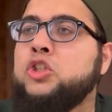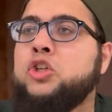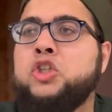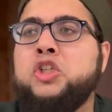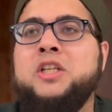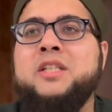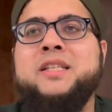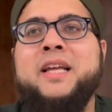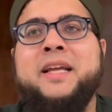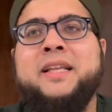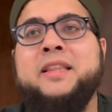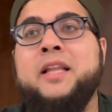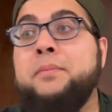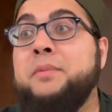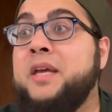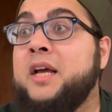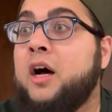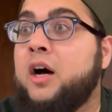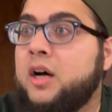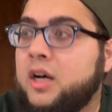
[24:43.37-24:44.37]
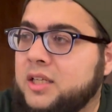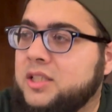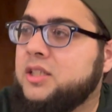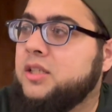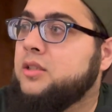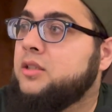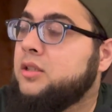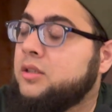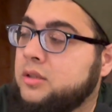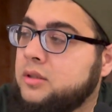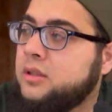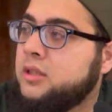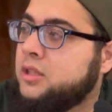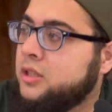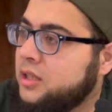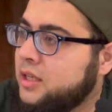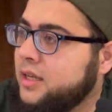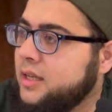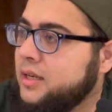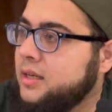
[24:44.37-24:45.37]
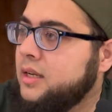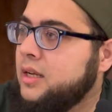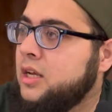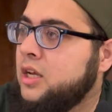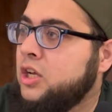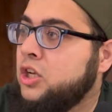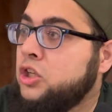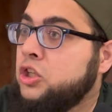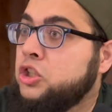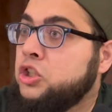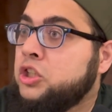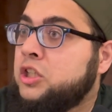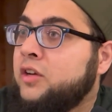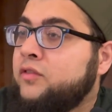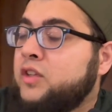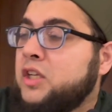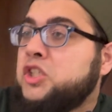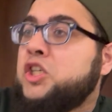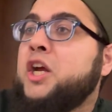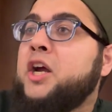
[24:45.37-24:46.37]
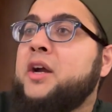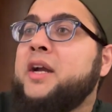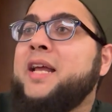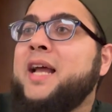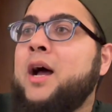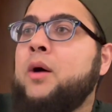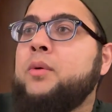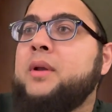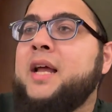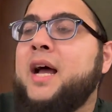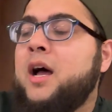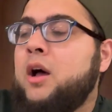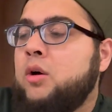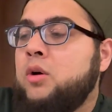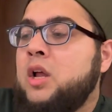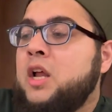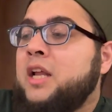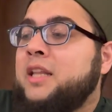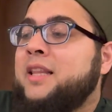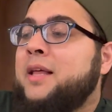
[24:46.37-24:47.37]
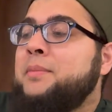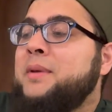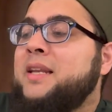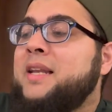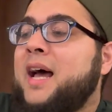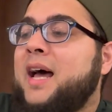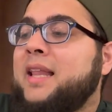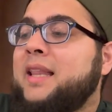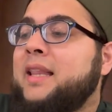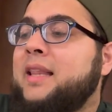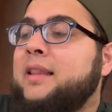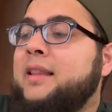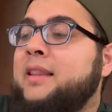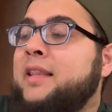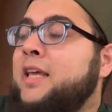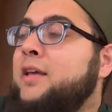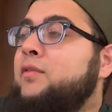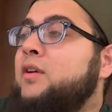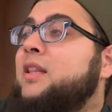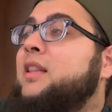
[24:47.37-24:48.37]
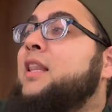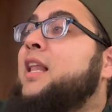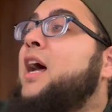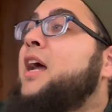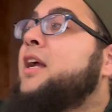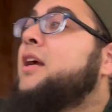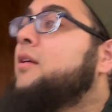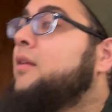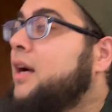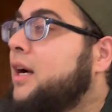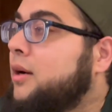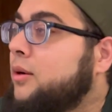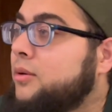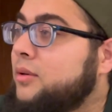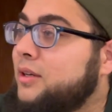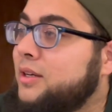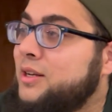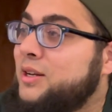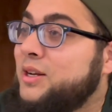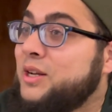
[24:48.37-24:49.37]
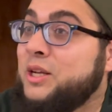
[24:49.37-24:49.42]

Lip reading: So she's like, let me hustle to do good, give the charity out now, let me not leave it lying around.